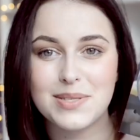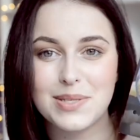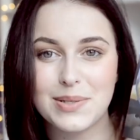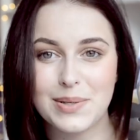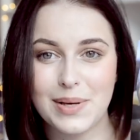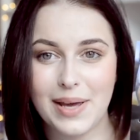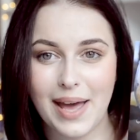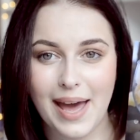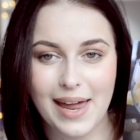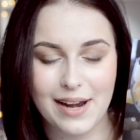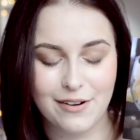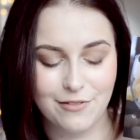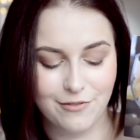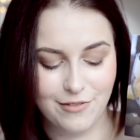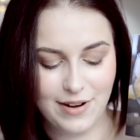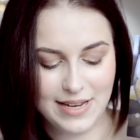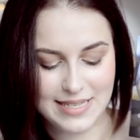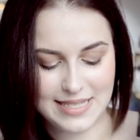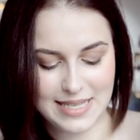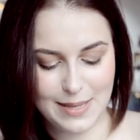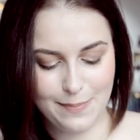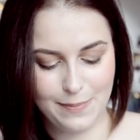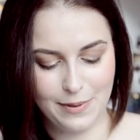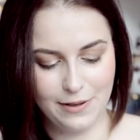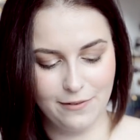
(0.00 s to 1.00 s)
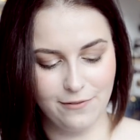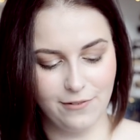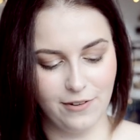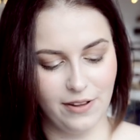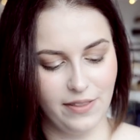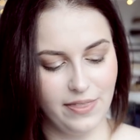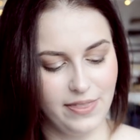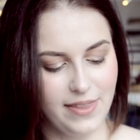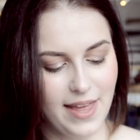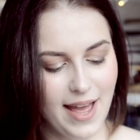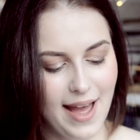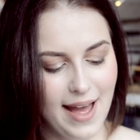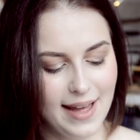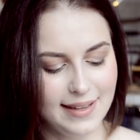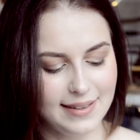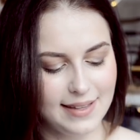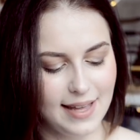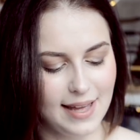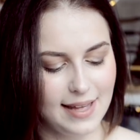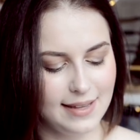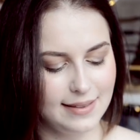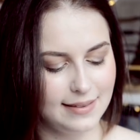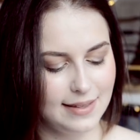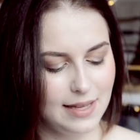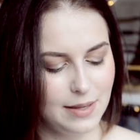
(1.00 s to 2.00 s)
So you got a recipe for that.
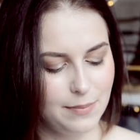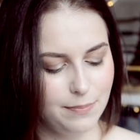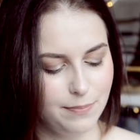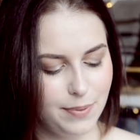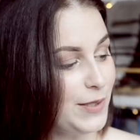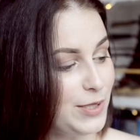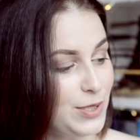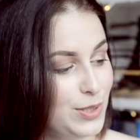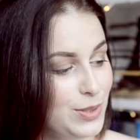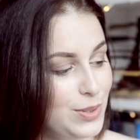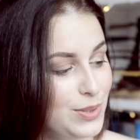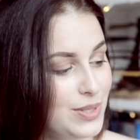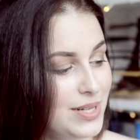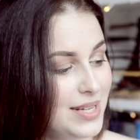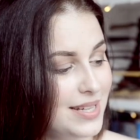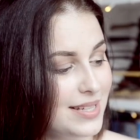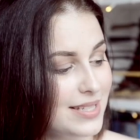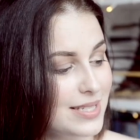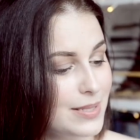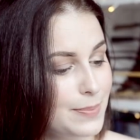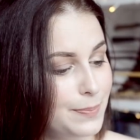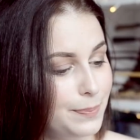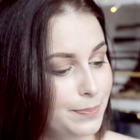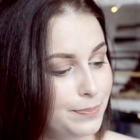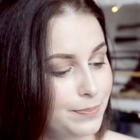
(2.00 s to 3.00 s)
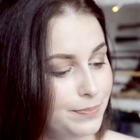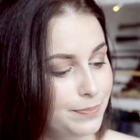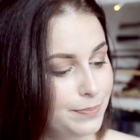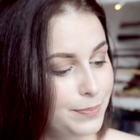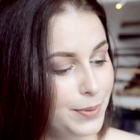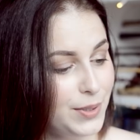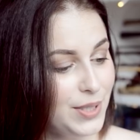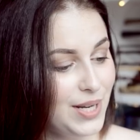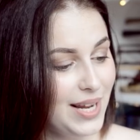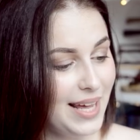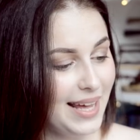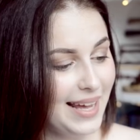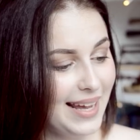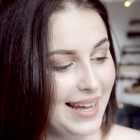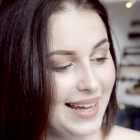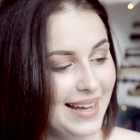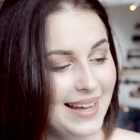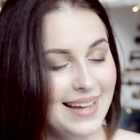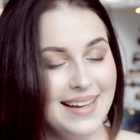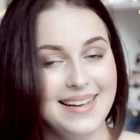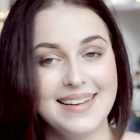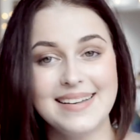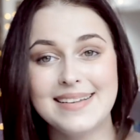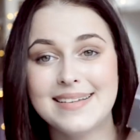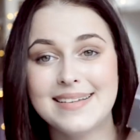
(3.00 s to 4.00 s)
And then petunias pudding.